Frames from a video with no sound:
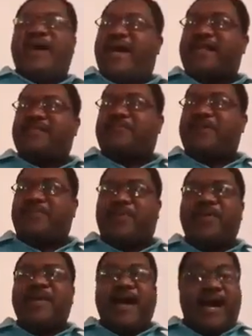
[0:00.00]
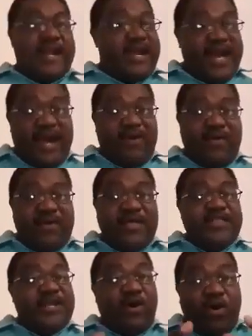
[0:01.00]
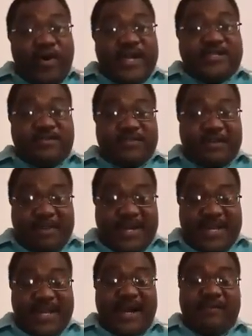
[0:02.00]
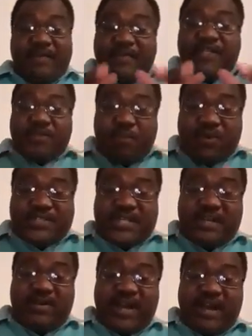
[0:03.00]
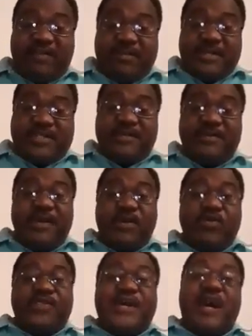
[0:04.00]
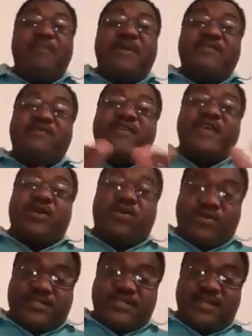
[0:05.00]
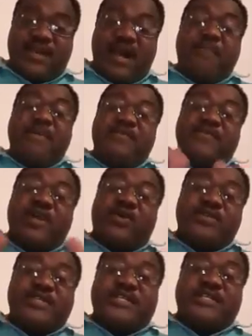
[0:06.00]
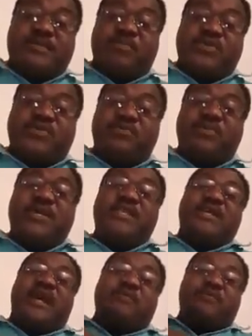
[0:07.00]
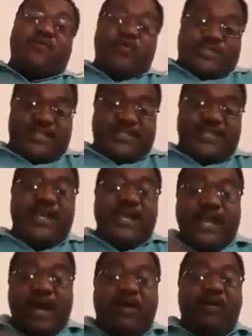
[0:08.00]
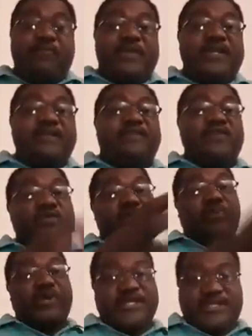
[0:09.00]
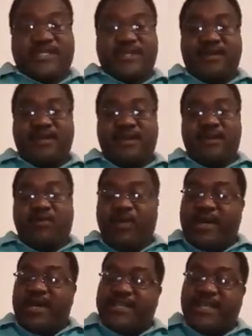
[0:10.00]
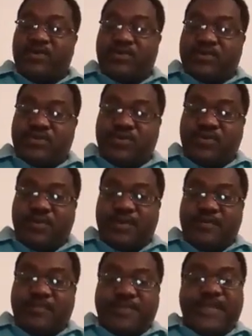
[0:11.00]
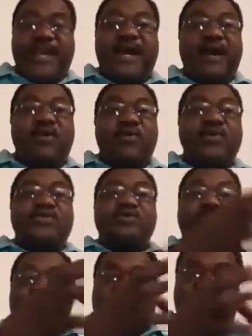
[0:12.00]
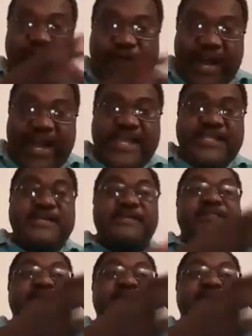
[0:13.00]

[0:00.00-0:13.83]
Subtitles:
by other people. And now the owners of the money have even sponsored our government with armored vehicles. Armored vehicles that are supposed to be in the armed forces now have been given to the police. What are they going to do? They are going to provide